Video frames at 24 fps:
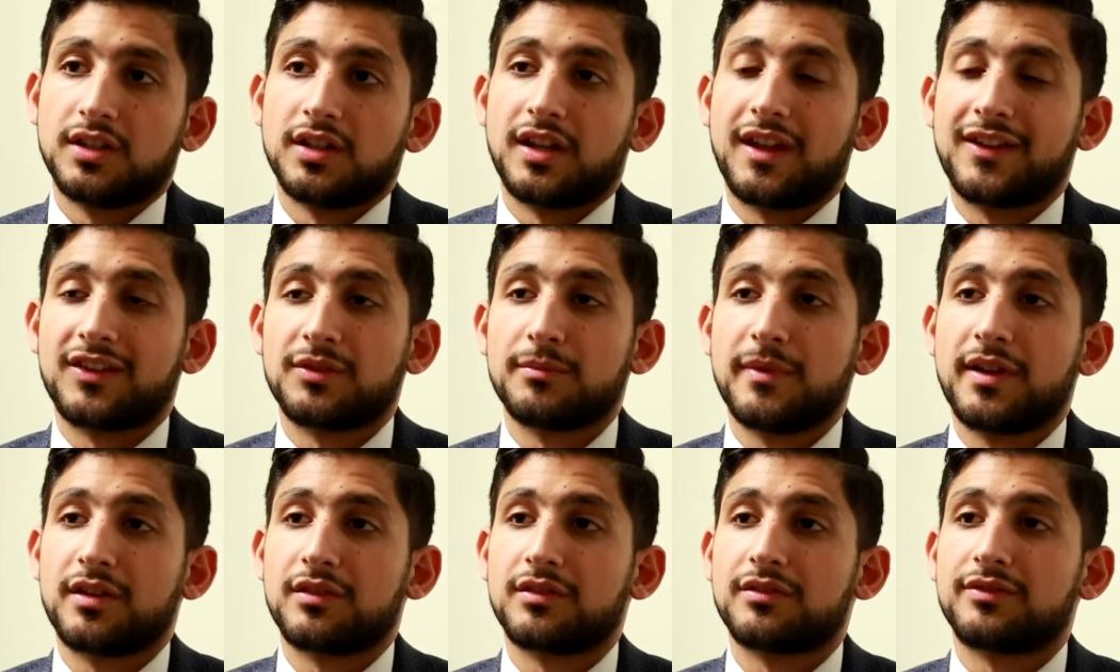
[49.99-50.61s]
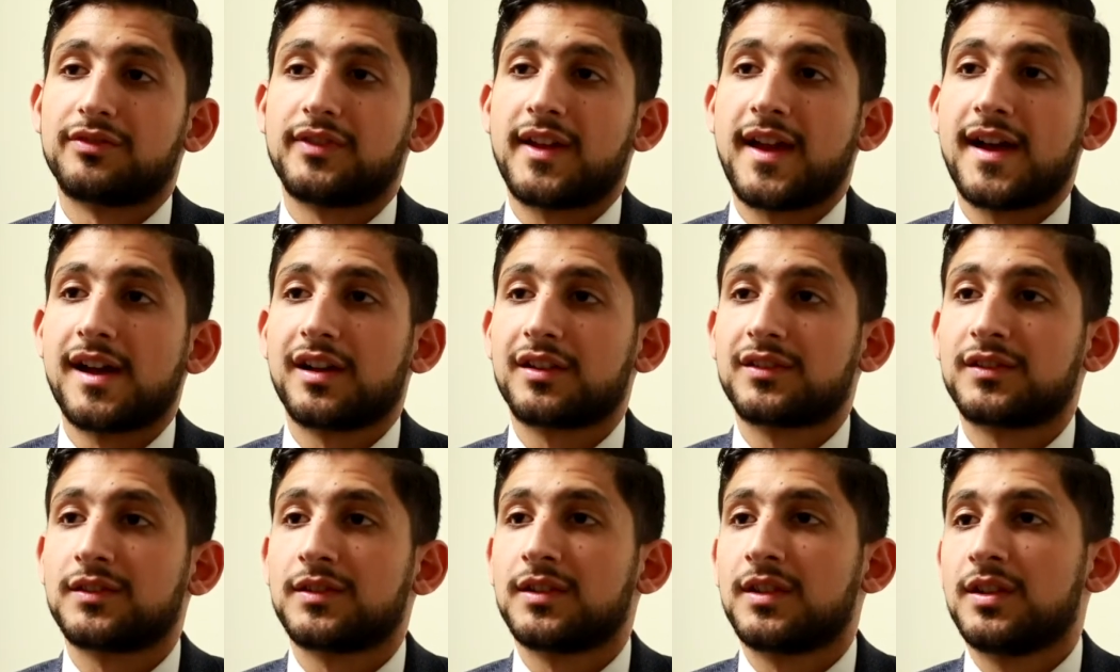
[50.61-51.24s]
As a matter of
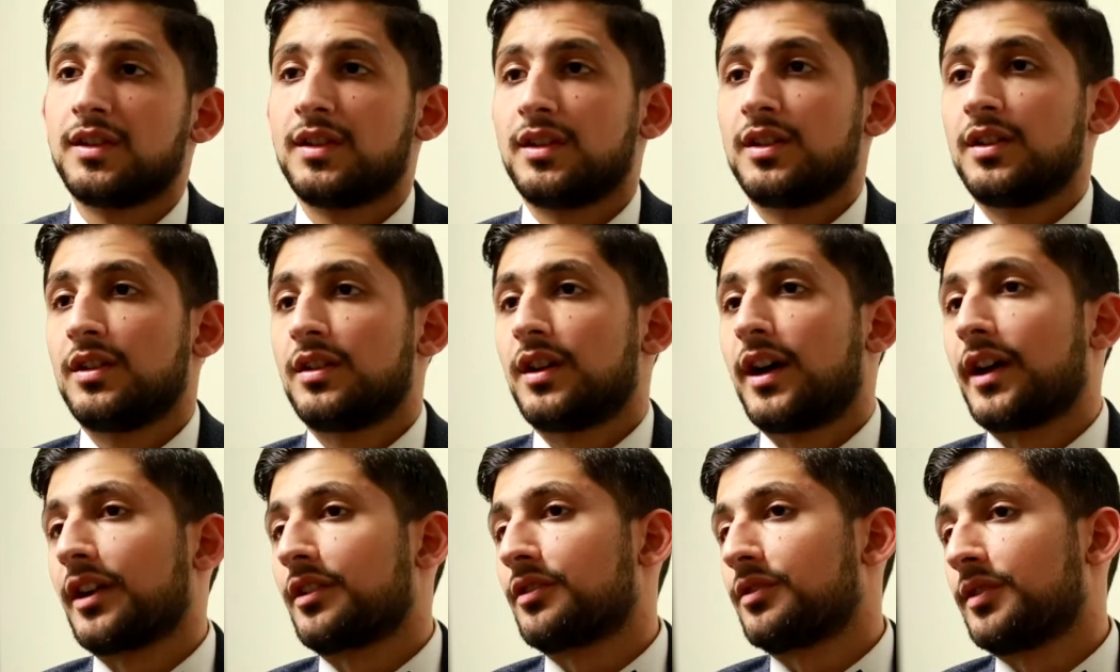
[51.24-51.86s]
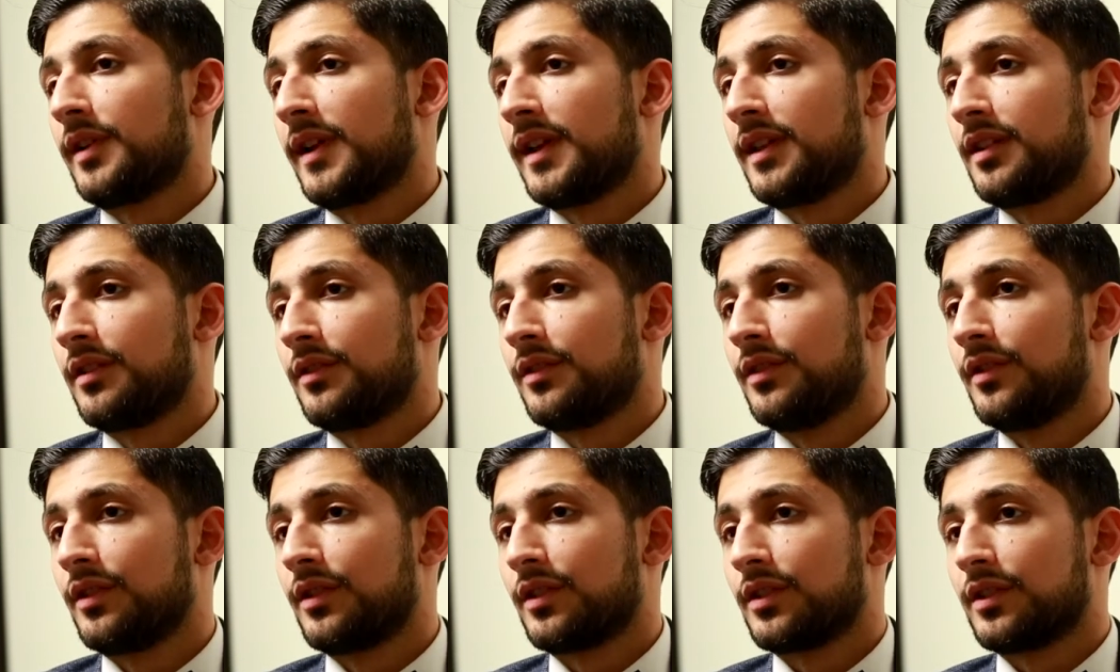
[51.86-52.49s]
fact, I
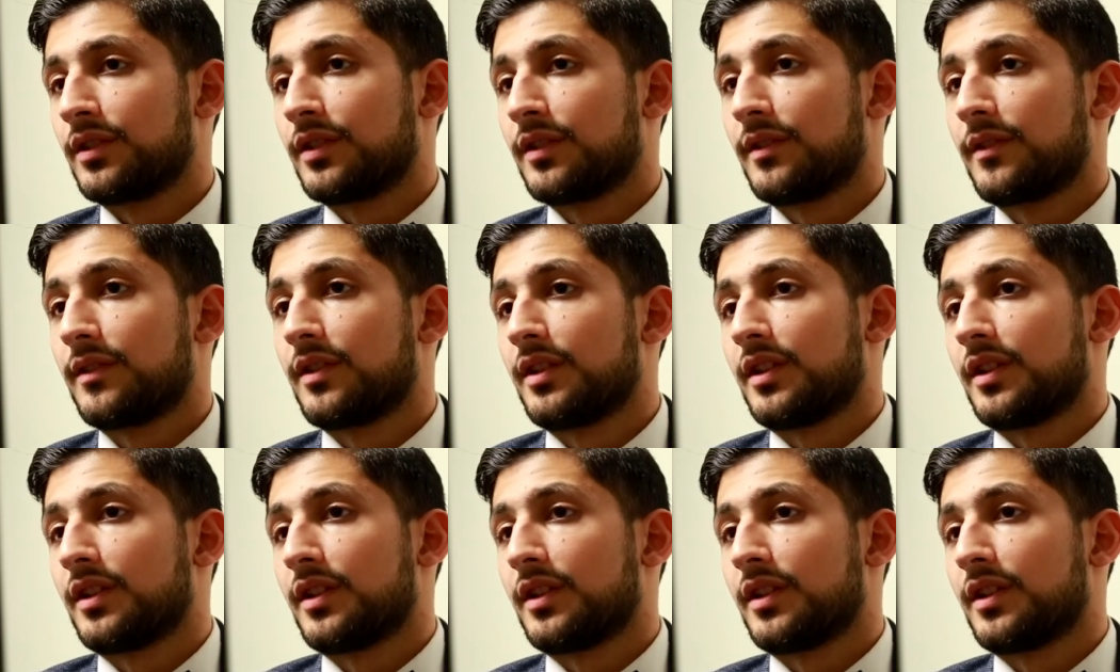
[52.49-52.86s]
created their